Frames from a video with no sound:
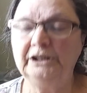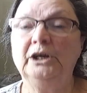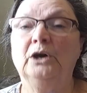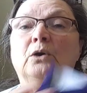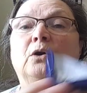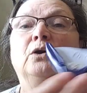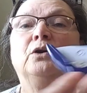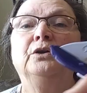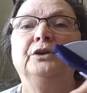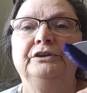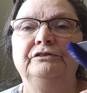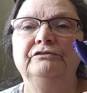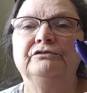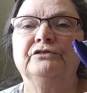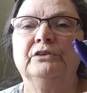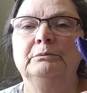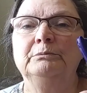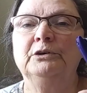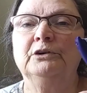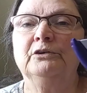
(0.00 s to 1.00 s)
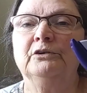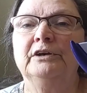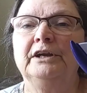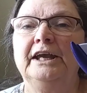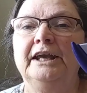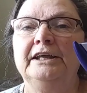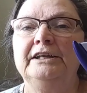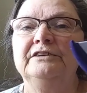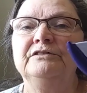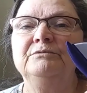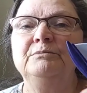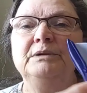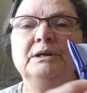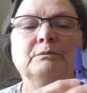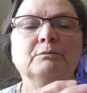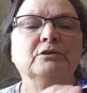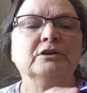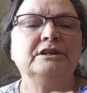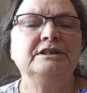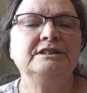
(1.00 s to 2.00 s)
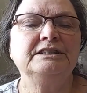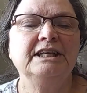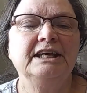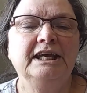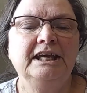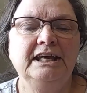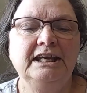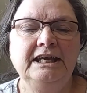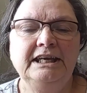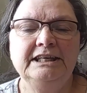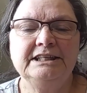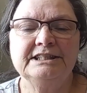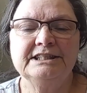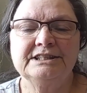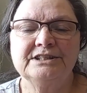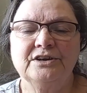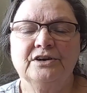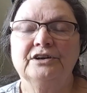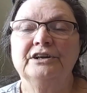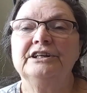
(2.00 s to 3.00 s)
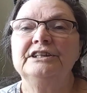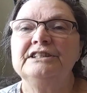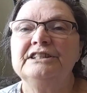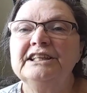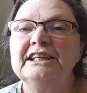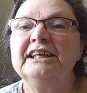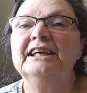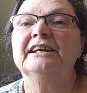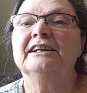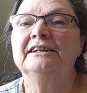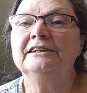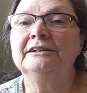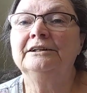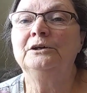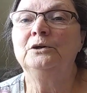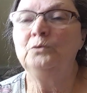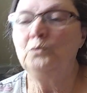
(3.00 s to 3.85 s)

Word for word: old and from creative memories, it's starting to get a little